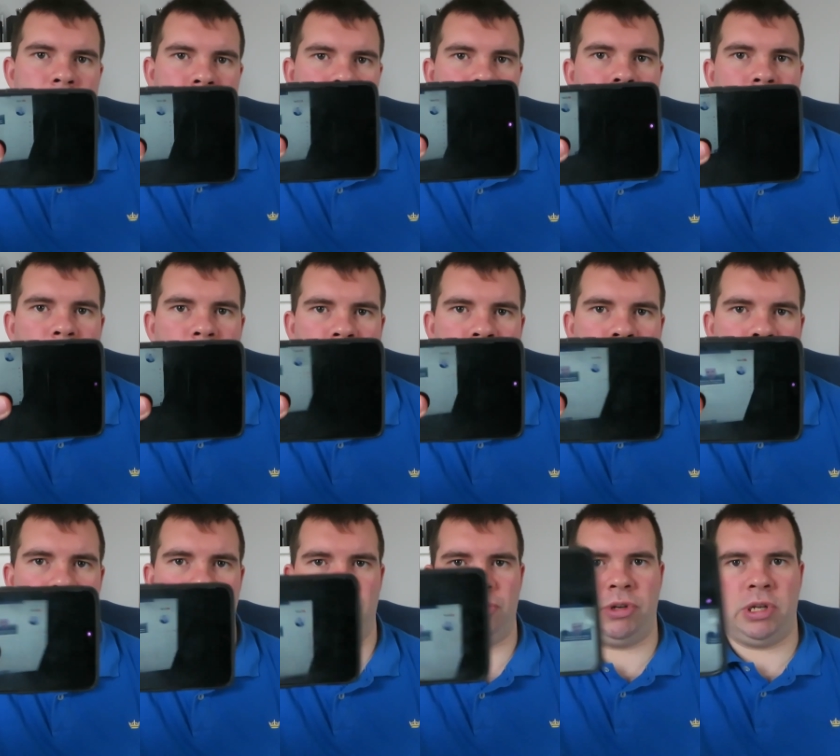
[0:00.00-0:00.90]
see what's
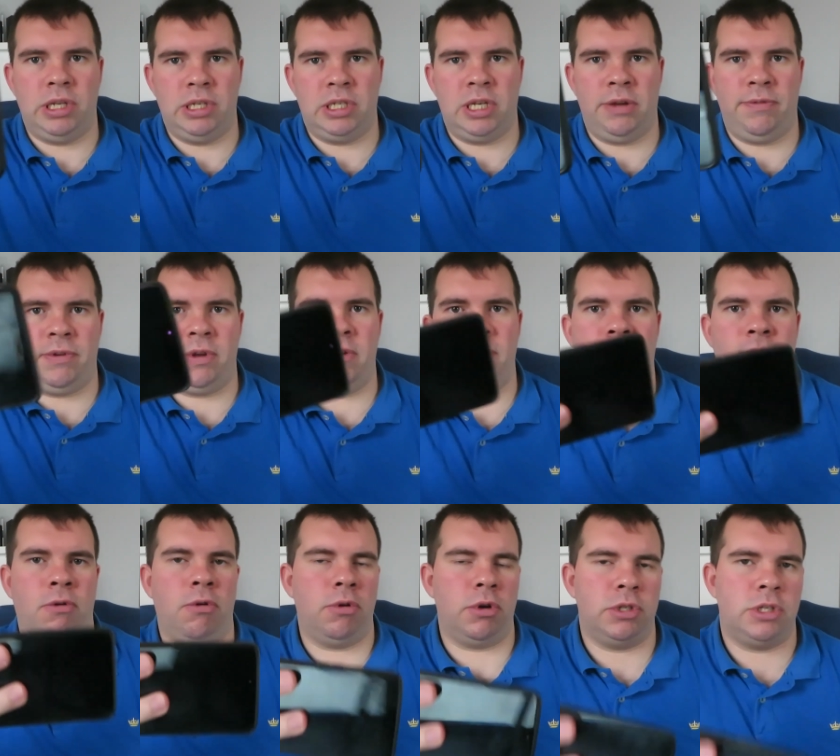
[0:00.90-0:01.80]
on the screen, see if you're in
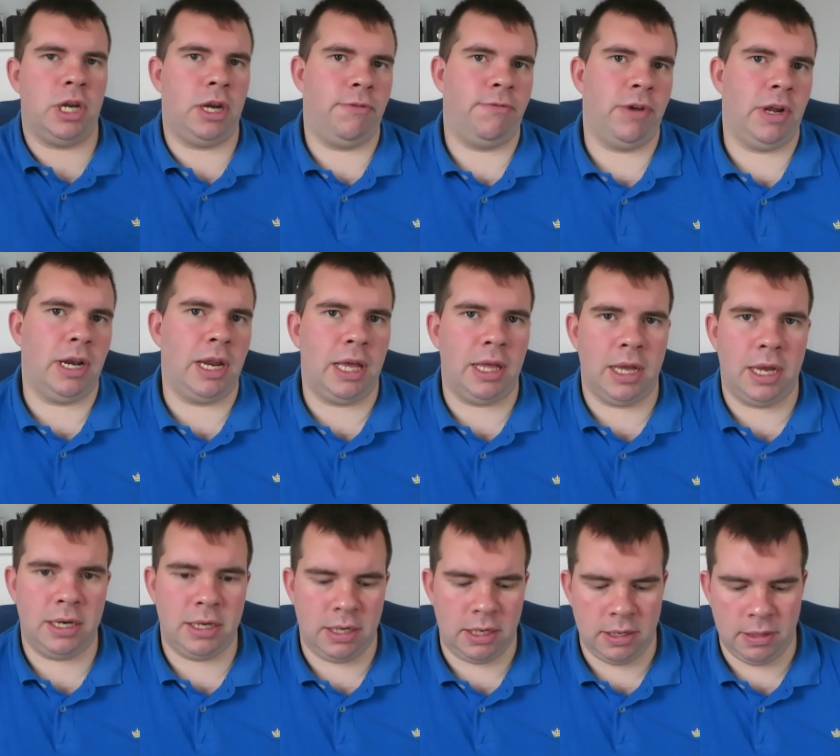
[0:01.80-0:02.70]
focus, anything like
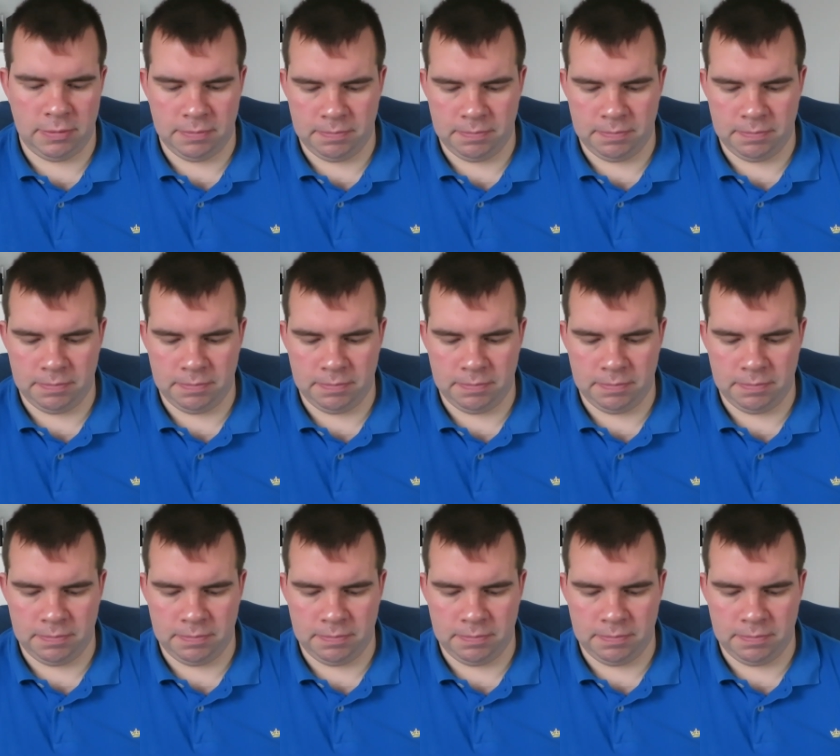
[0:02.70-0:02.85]
that.